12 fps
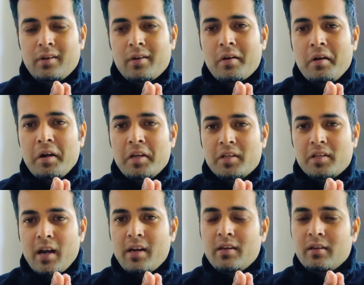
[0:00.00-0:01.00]
internet
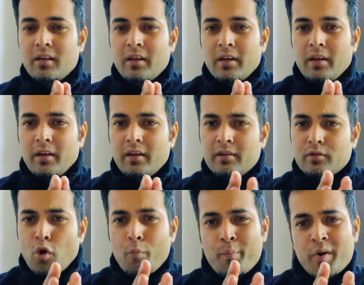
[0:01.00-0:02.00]
lease line.
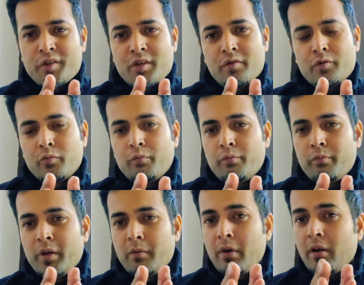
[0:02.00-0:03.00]
Is comparisons
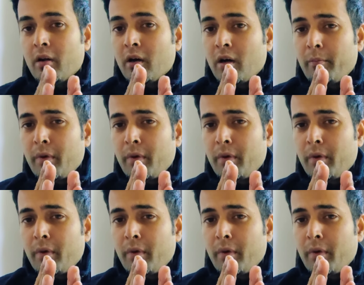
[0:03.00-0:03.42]
between